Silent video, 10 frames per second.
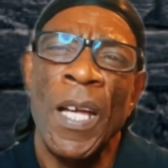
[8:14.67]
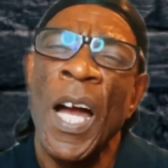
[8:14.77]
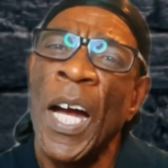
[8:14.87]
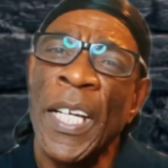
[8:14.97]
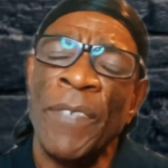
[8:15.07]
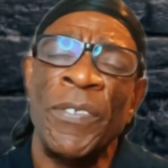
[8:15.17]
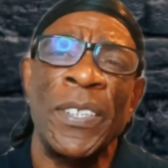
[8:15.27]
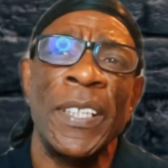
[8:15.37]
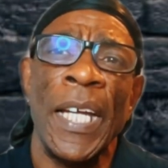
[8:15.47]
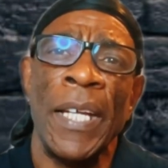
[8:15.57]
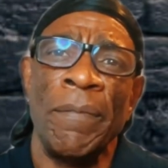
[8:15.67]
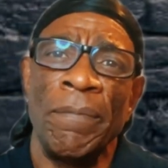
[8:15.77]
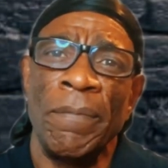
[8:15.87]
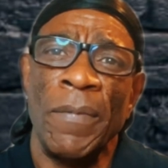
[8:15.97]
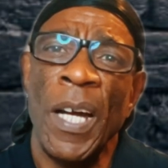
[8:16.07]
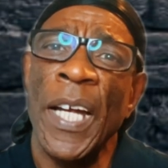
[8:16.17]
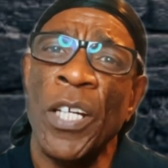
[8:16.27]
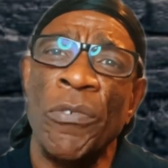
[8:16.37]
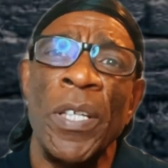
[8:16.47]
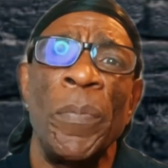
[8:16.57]
I have to say, I
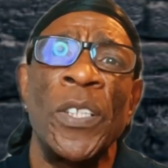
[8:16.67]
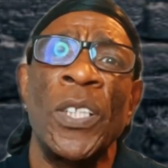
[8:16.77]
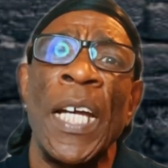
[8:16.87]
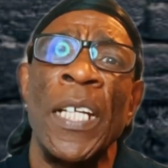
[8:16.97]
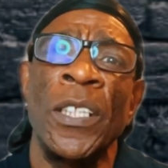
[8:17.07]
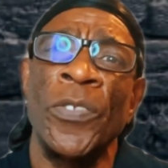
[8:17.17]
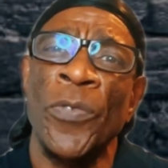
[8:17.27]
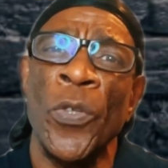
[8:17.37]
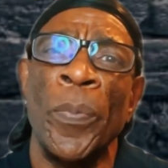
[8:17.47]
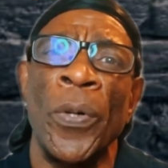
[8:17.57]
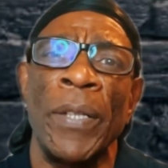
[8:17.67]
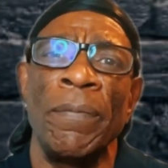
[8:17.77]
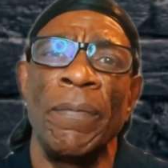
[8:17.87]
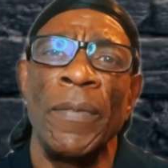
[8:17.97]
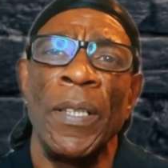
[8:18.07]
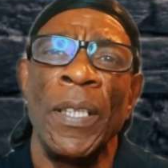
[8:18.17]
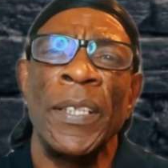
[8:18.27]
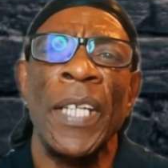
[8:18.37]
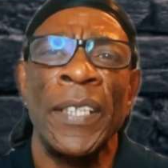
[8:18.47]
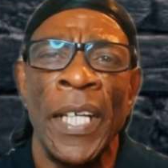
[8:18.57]
agree with Sir Allan's viewpoint
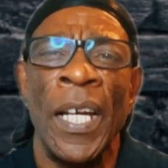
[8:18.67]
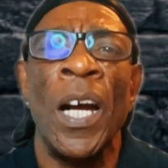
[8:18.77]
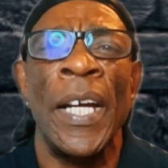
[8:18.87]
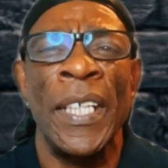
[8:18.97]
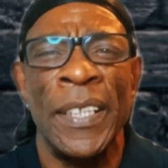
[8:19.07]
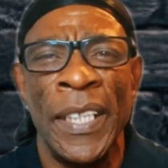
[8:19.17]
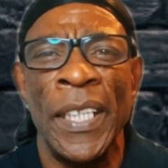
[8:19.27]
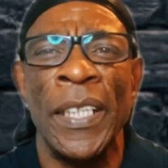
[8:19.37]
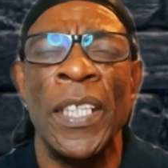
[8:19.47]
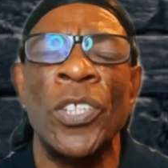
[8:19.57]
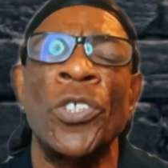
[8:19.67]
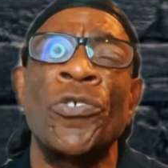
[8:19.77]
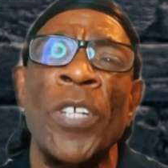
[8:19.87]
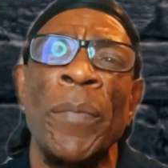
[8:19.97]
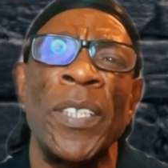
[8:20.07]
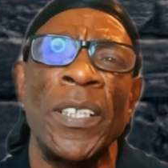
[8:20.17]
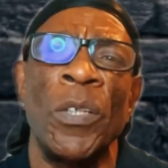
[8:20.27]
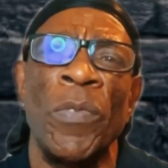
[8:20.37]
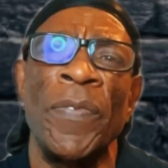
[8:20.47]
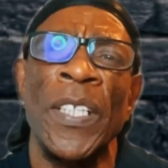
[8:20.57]
that there are indeed
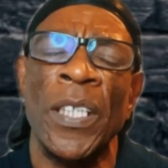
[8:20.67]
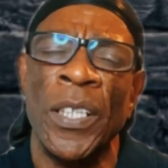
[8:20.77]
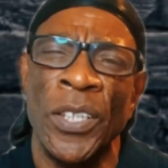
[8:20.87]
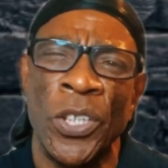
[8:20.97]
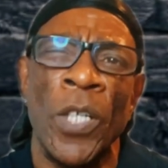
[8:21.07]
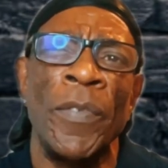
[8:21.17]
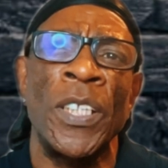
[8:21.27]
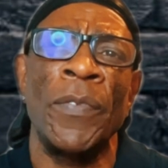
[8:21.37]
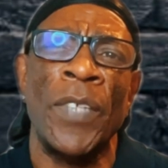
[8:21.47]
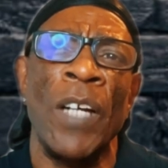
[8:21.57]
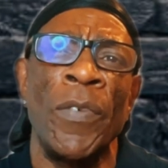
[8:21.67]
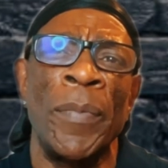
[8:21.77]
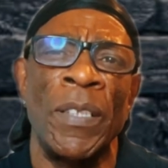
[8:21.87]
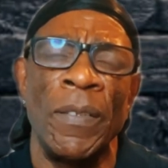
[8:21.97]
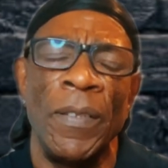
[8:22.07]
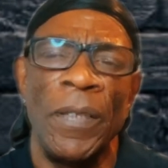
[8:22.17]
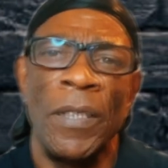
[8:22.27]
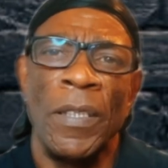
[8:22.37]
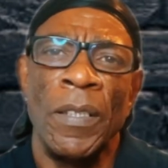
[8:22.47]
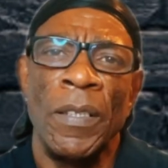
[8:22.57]
extremists within the Conservative government.
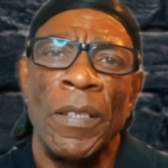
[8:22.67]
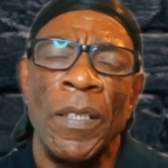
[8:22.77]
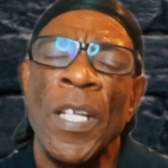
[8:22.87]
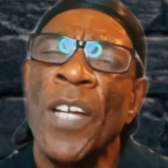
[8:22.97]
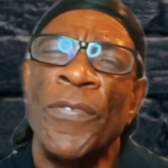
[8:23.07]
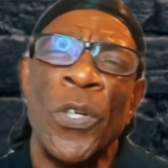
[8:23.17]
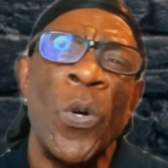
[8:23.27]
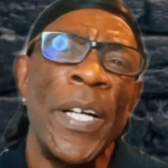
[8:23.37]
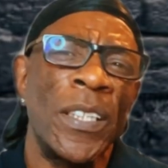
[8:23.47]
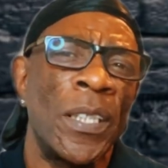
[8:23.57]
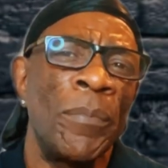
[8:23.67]
For quite some